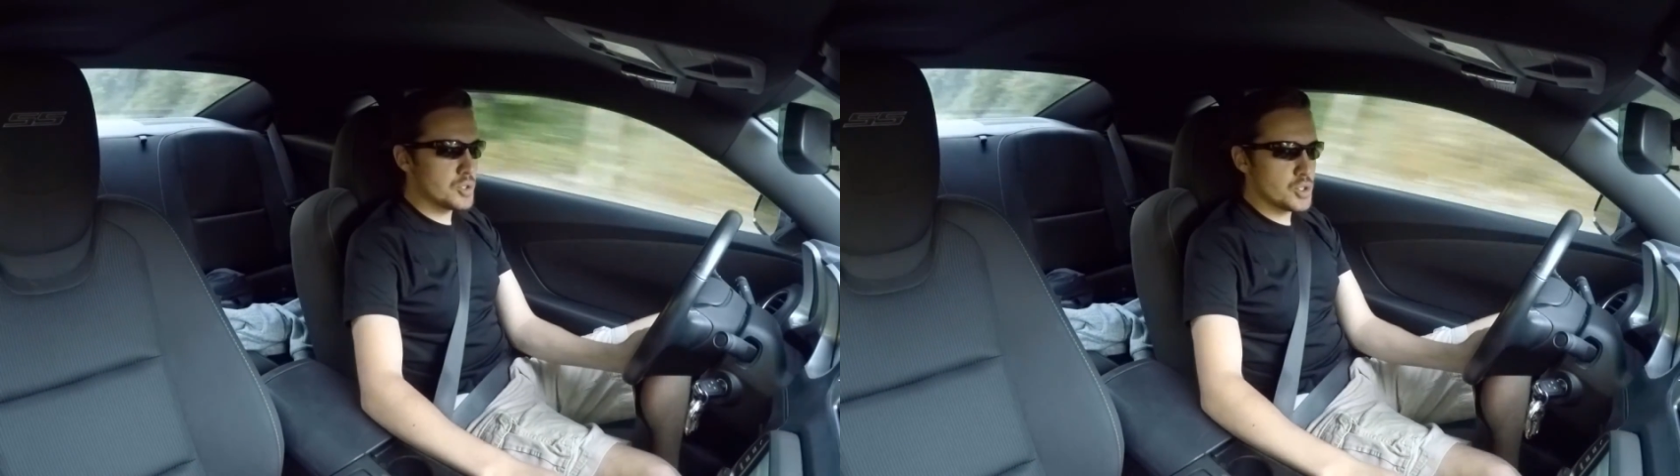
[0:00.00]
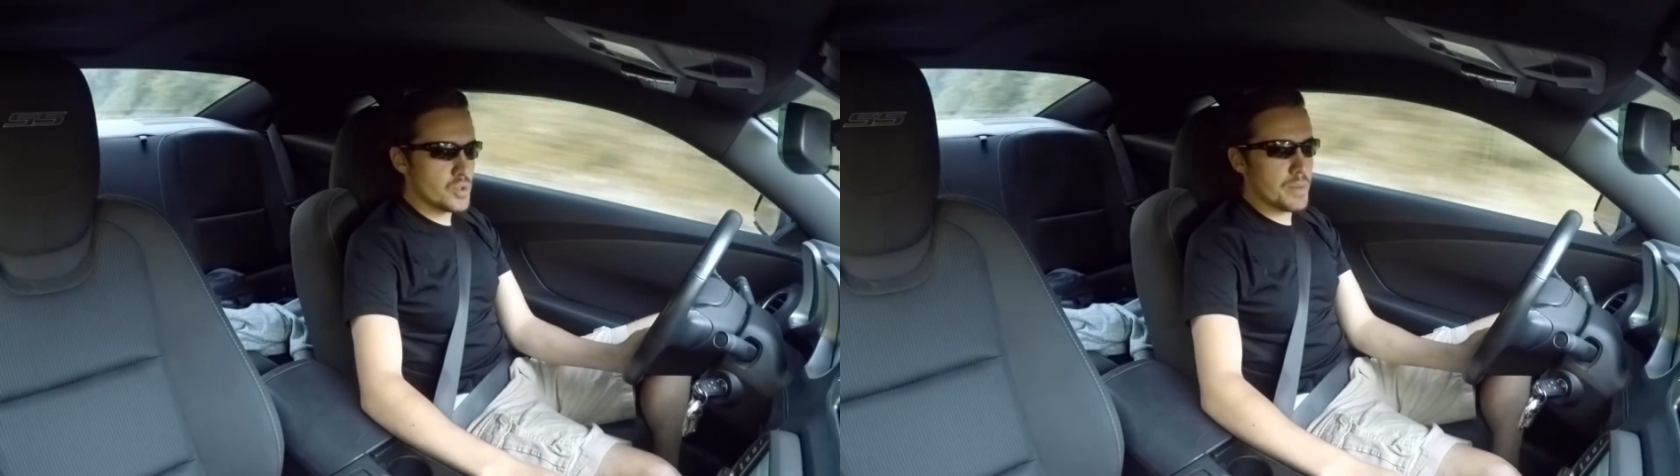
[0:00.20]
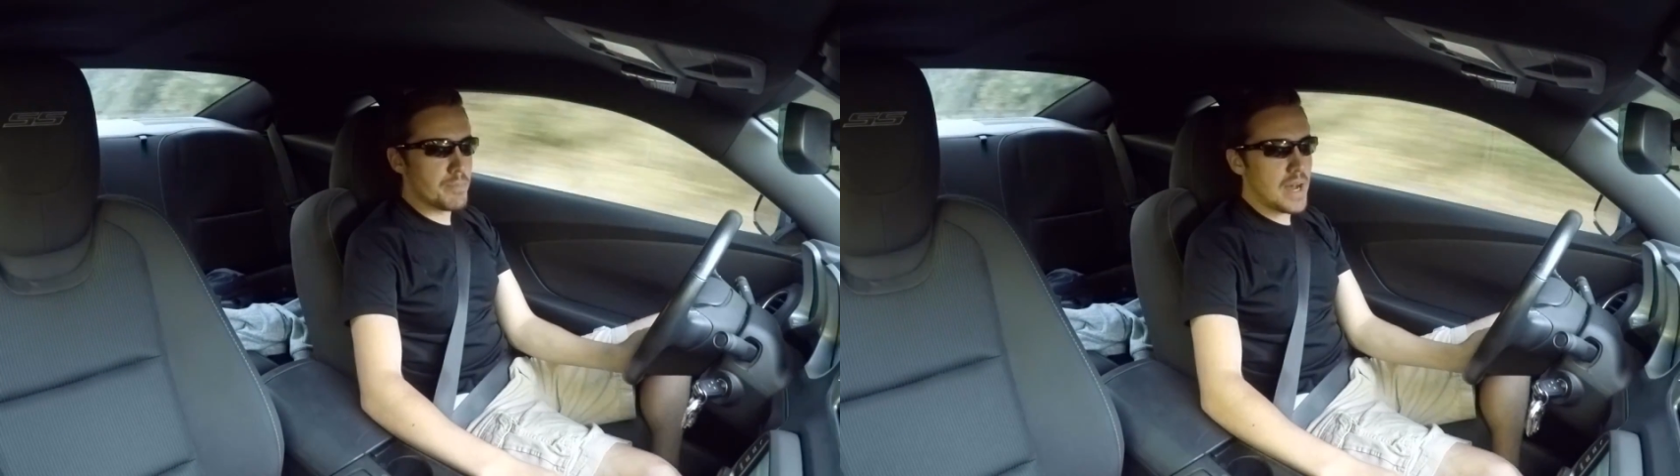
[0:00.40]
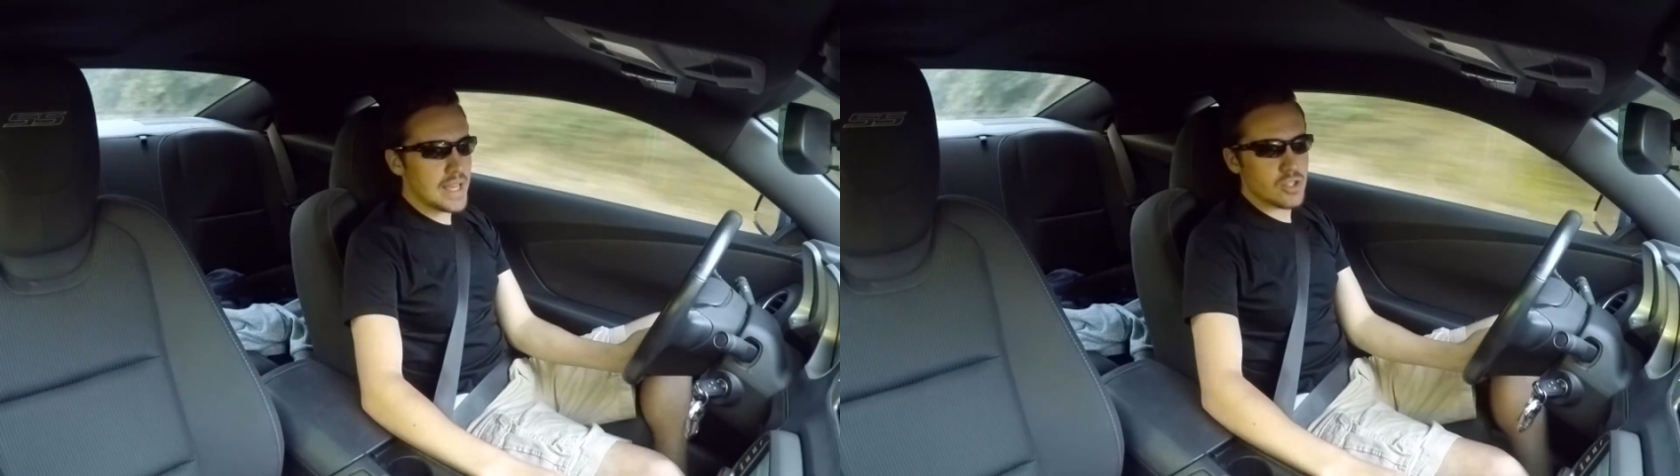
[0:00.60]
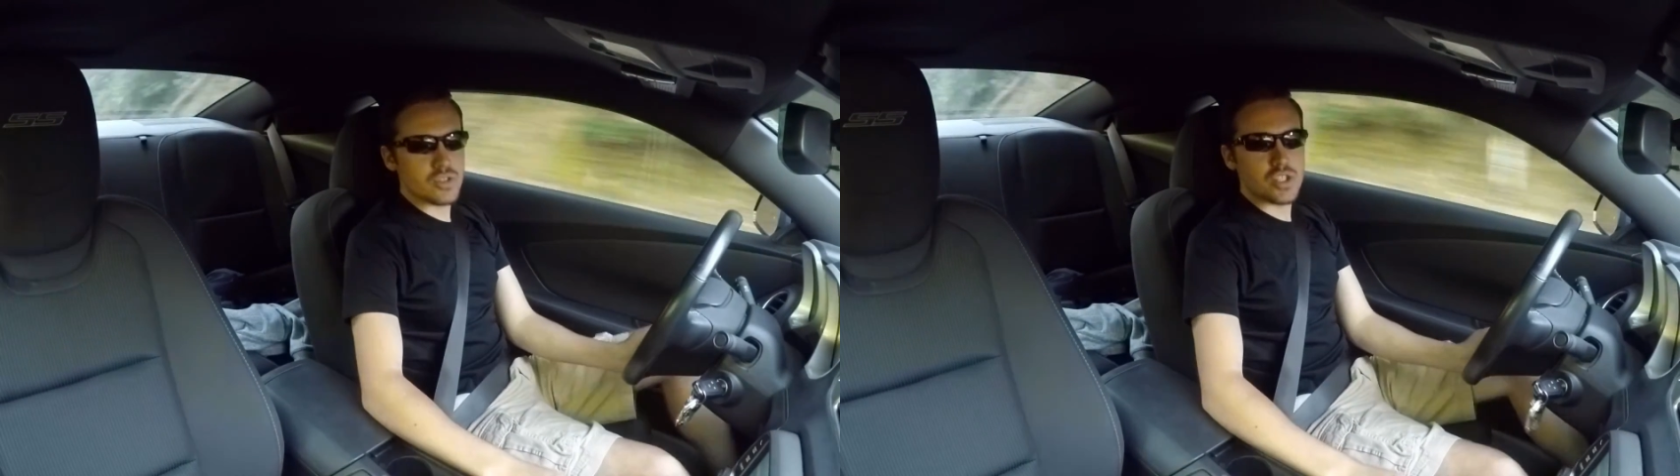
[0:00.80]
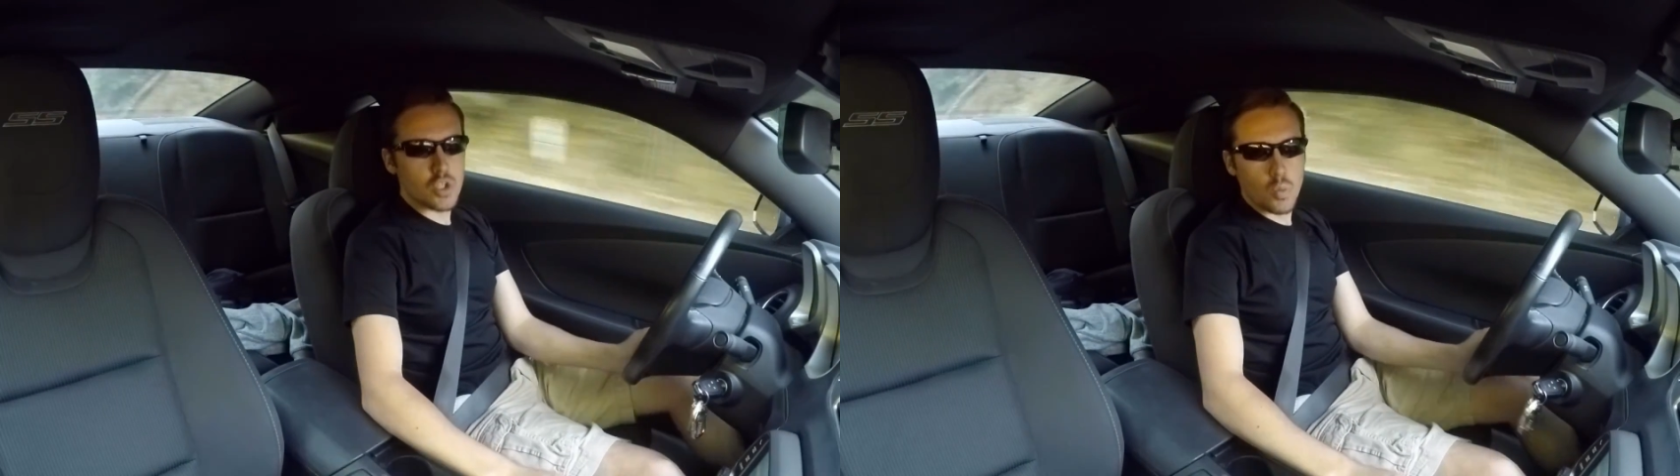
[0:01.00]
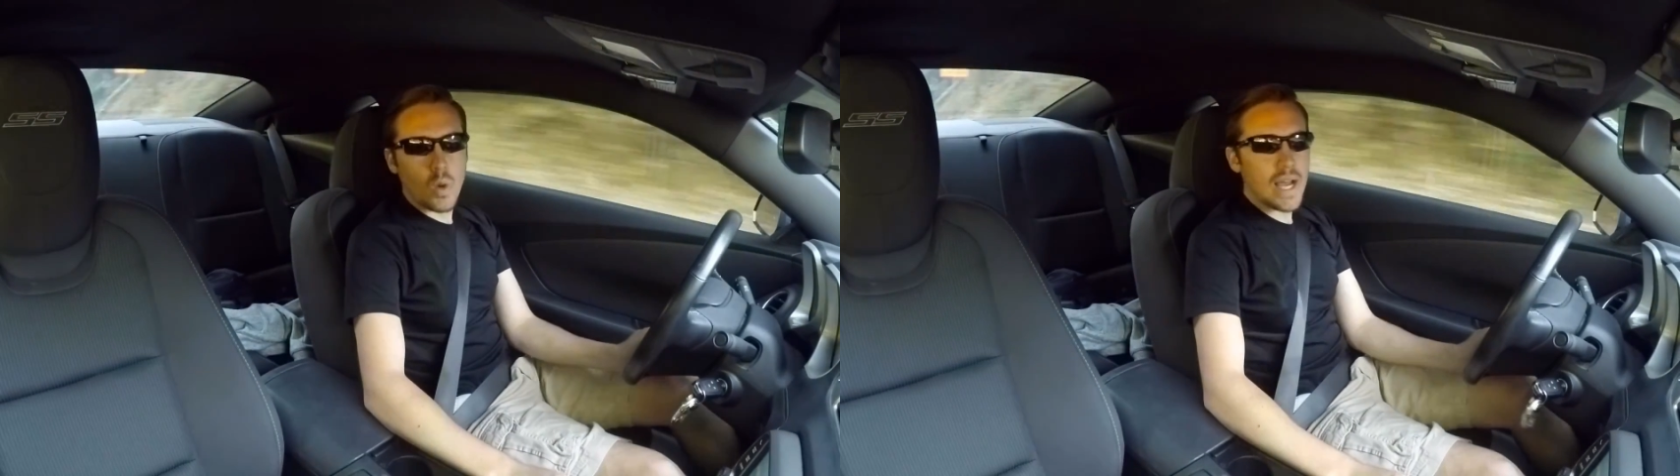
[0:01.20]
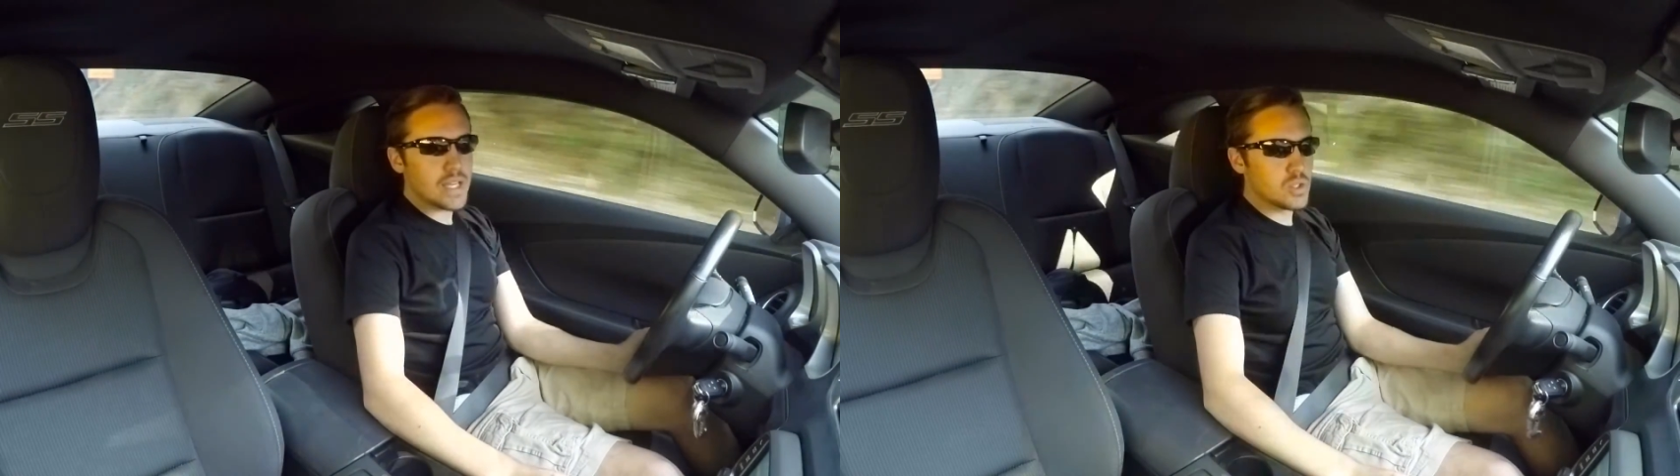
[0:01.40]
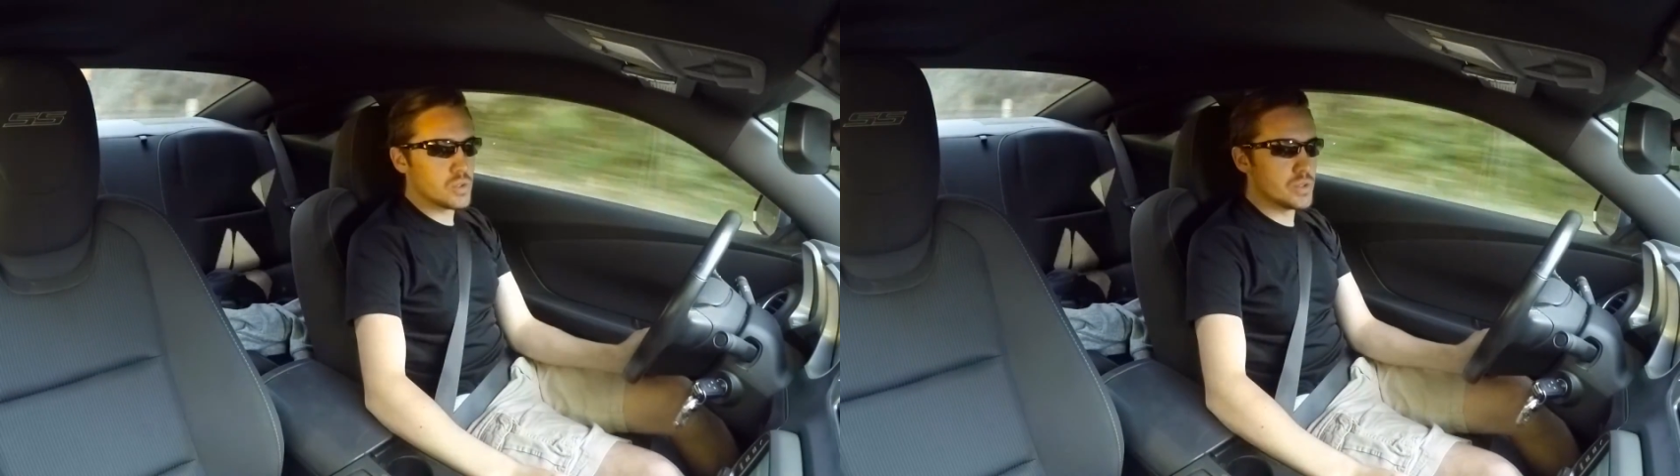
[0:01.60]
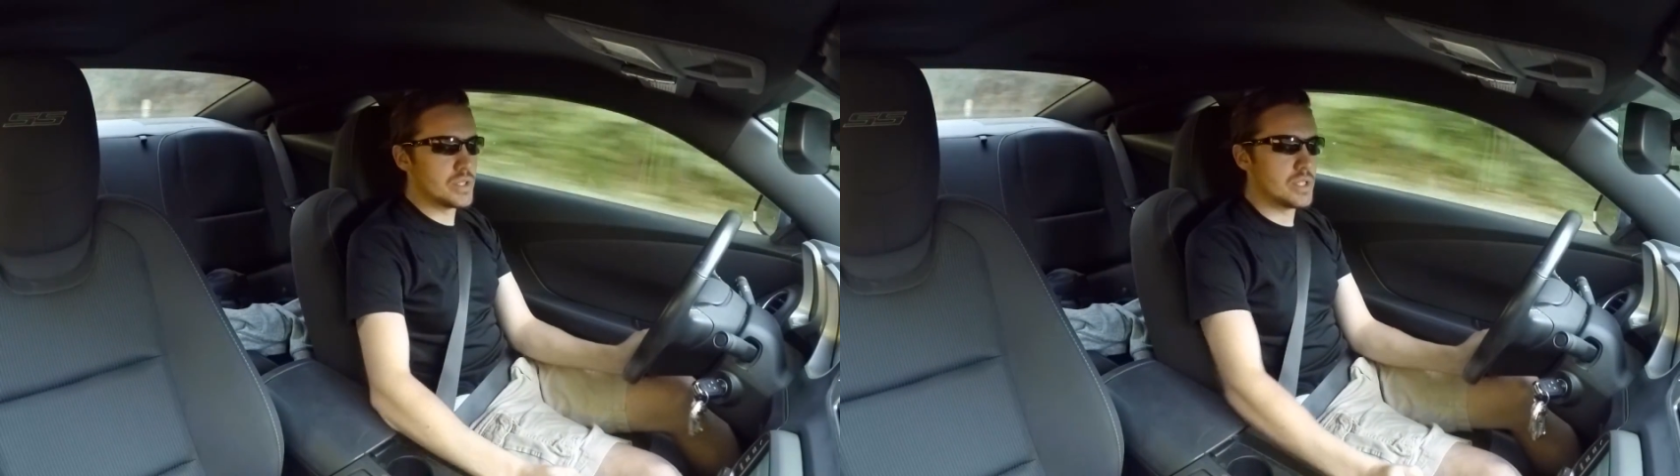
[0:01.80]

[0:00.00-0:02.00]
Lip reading: do the mild to wild,